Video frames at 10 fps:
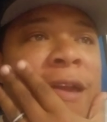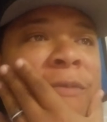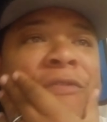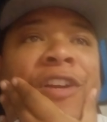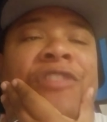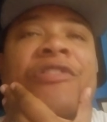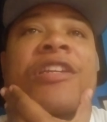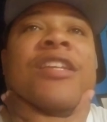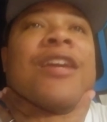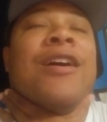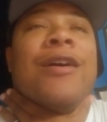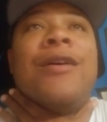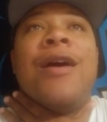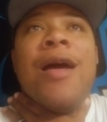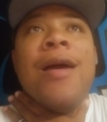I'm frustrated, y'all.
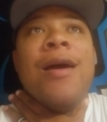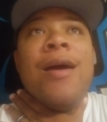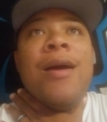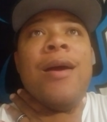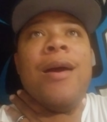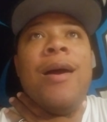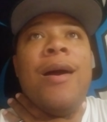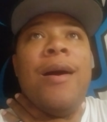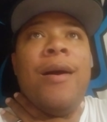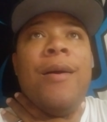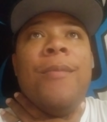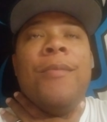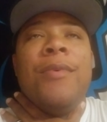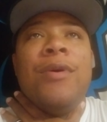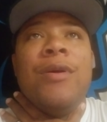
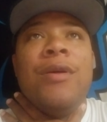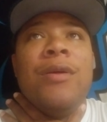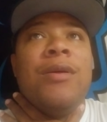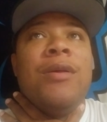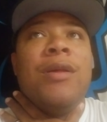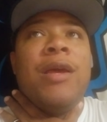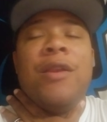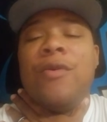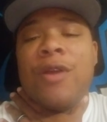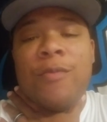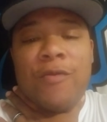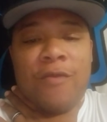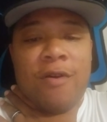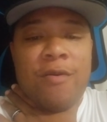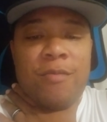Um, and don't get me
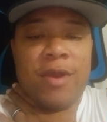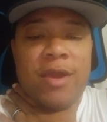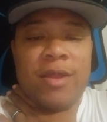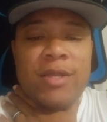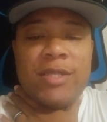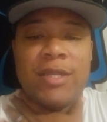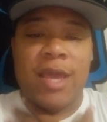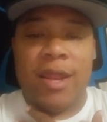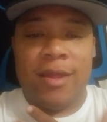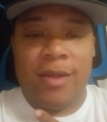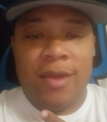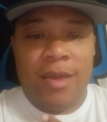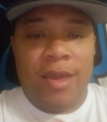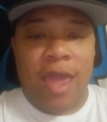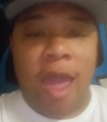wrong, man. This is not a
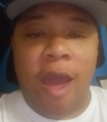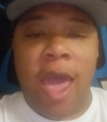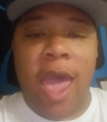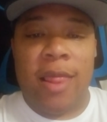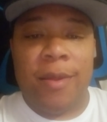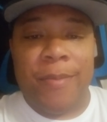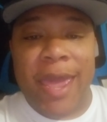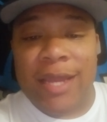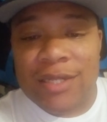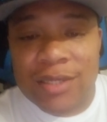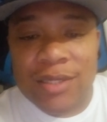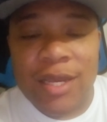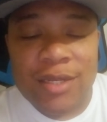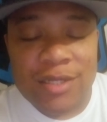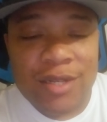Kyle Allen bashing
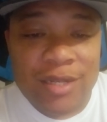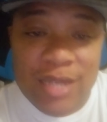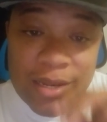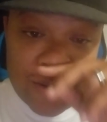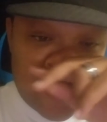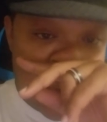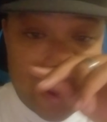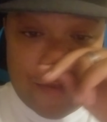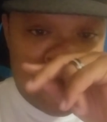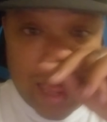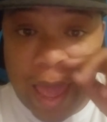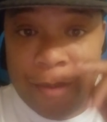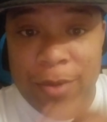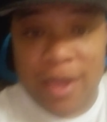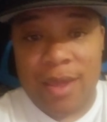session because I do like him a
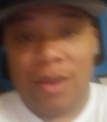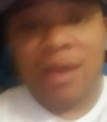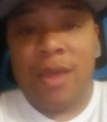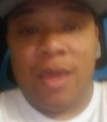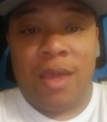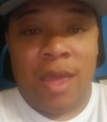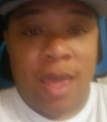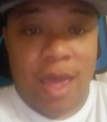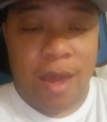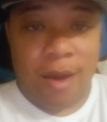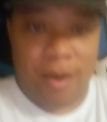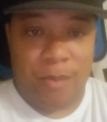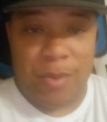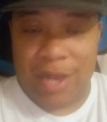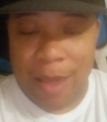lot, man.
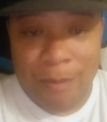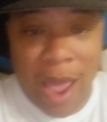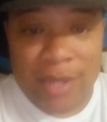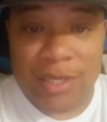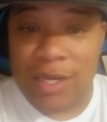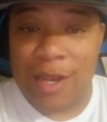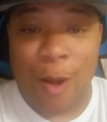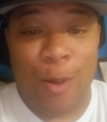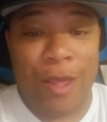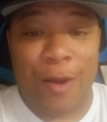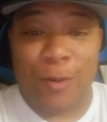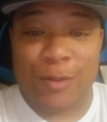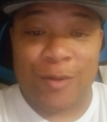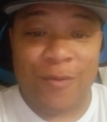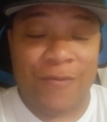Um, but that moxie can only go
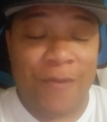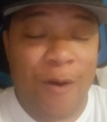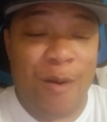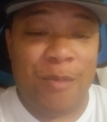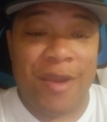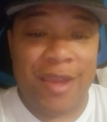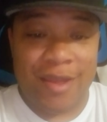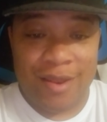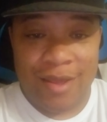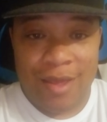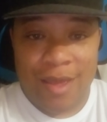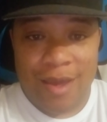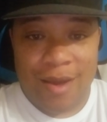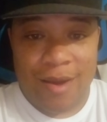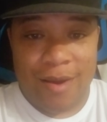so far, man.
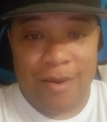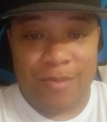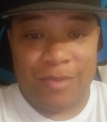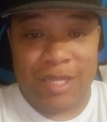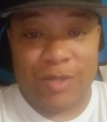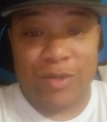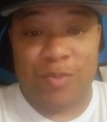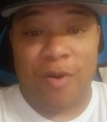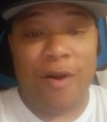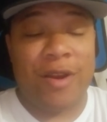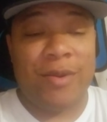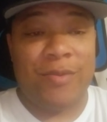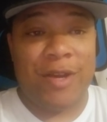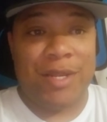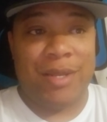Um, this was part of
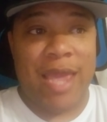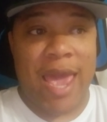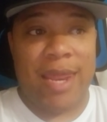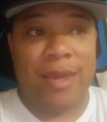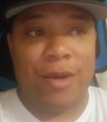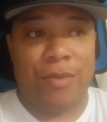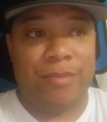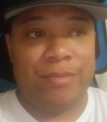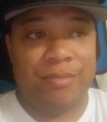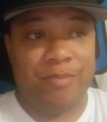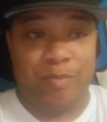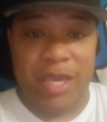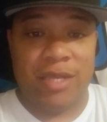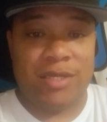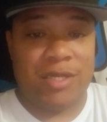what got him
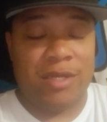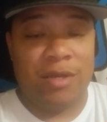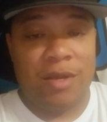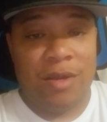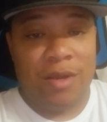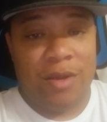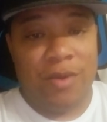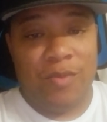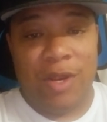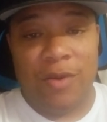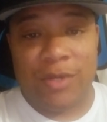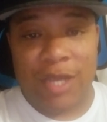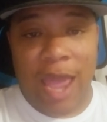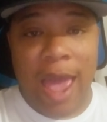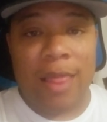benched when he was
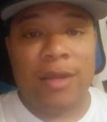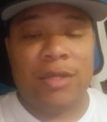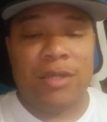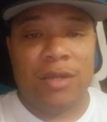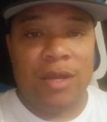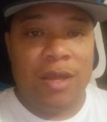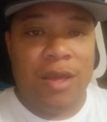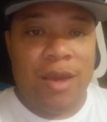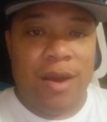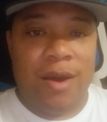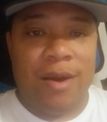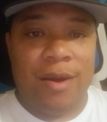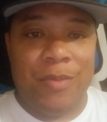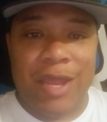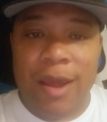in college.
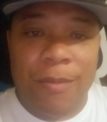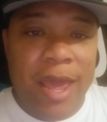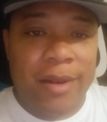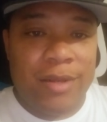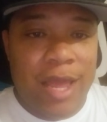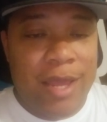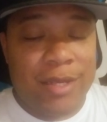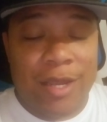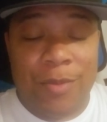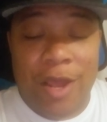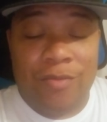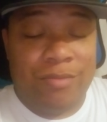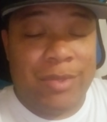Um, and I'm not, like I said, I'm not